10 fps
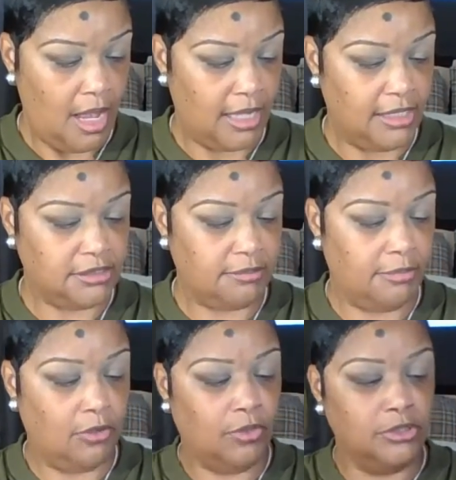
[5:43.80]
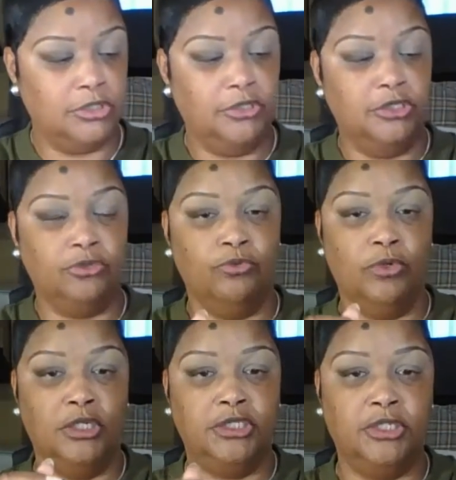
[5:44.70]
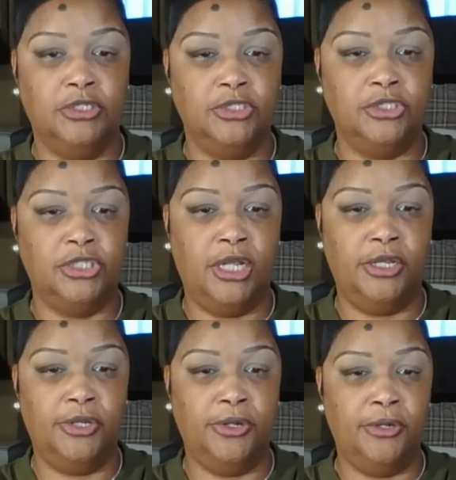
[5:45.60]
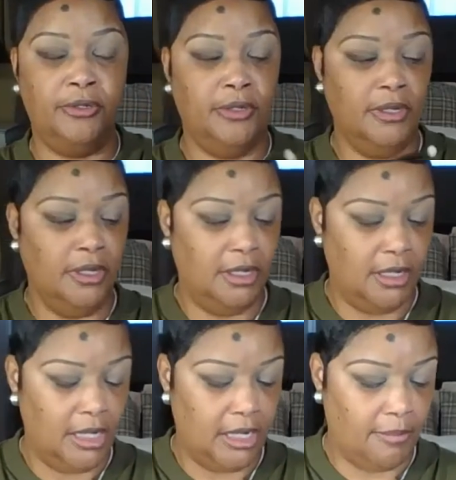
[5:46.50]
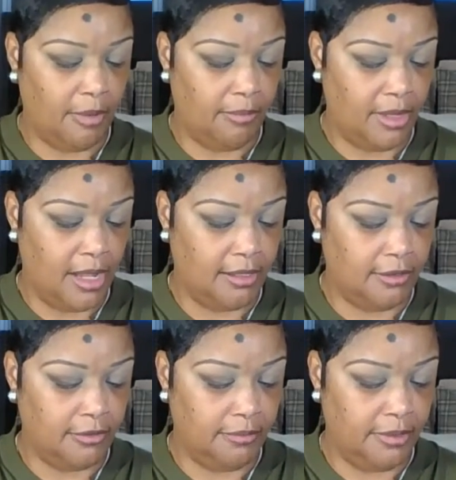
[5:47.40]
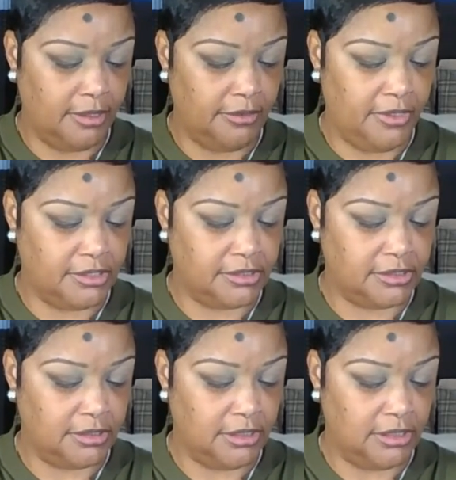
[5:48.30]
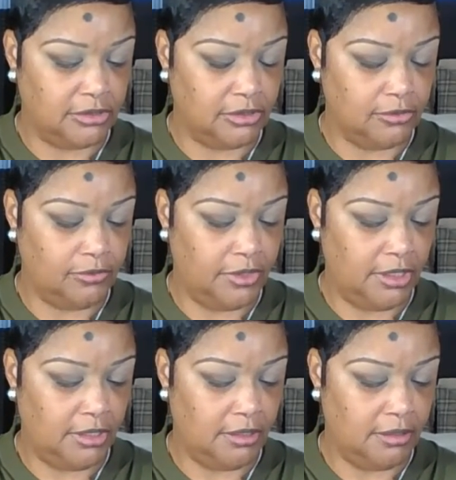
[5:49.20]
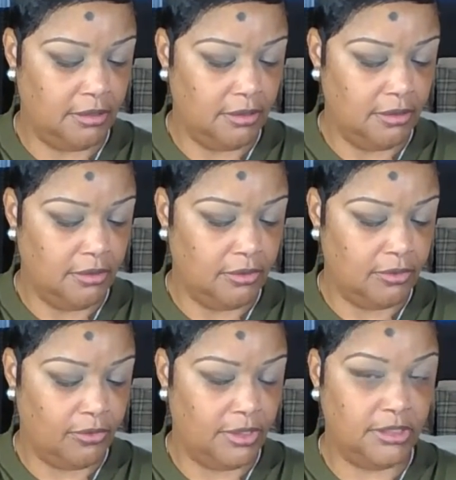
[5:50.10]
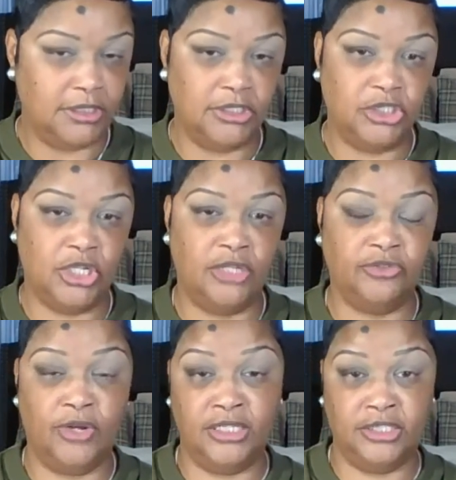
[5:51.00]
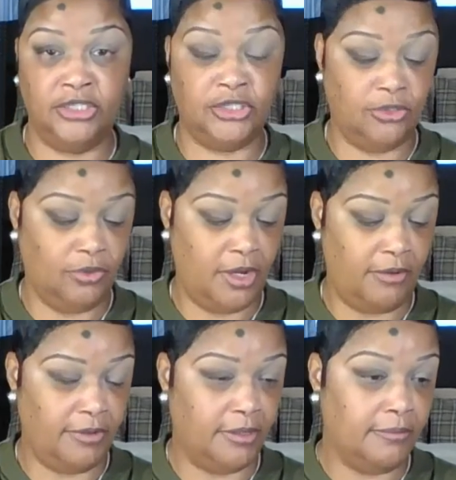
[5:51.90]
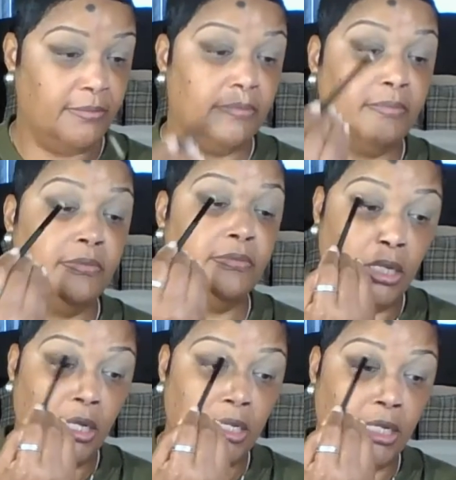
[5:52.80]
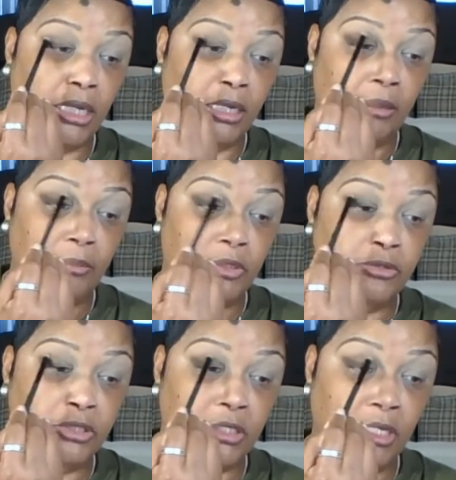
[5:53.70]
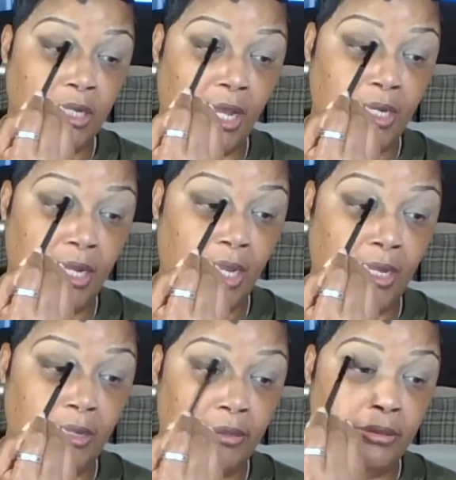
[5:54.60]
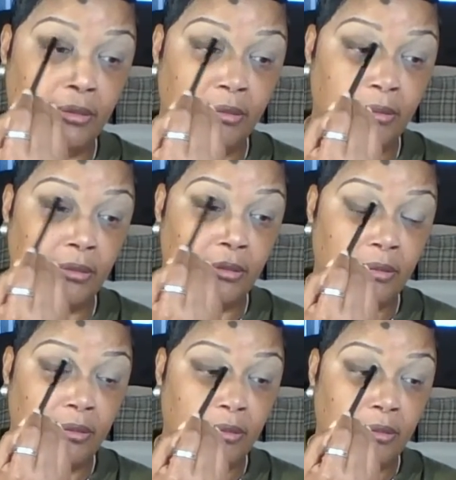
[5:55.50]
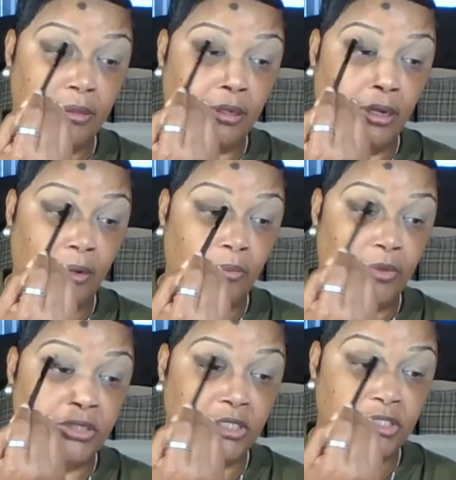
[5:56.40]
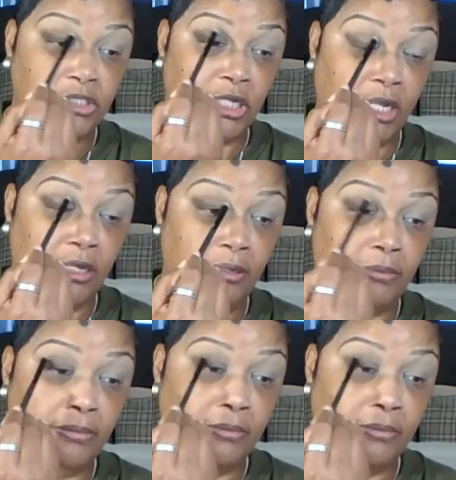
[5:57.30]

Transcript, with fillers: I guess I'm going to go into this rust shade here, and I'm going to apply a little bit of this into the crease and transitional area. Again, I'm using a light hand with this shade.